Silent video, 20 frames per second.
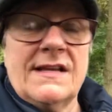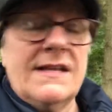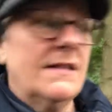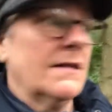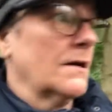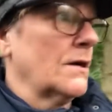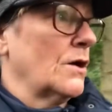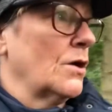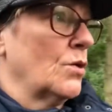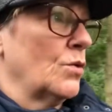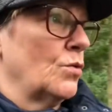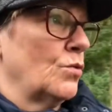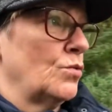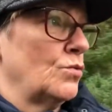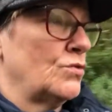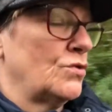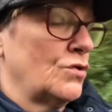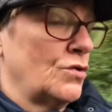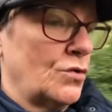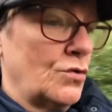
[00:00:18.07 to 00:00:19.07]
in the
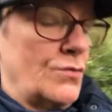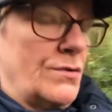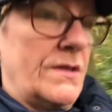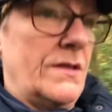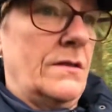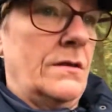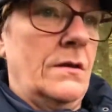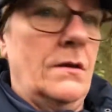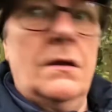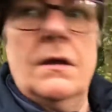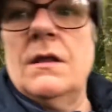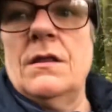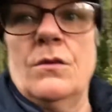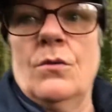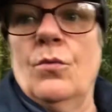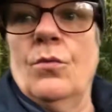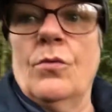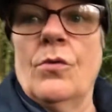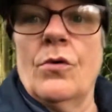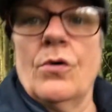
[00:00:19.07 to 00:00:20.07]
cold or in
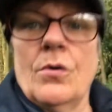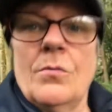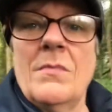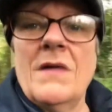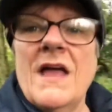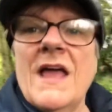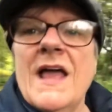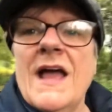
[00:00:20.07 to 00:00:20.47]
the warm,